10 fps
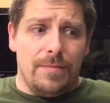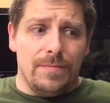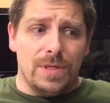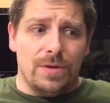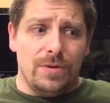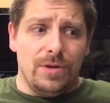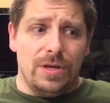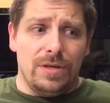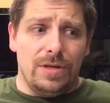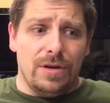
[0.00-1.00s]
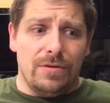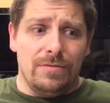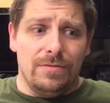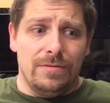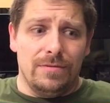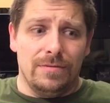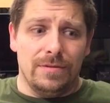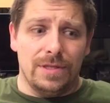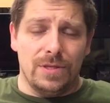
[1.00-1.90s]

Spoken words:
So you could, you know, it's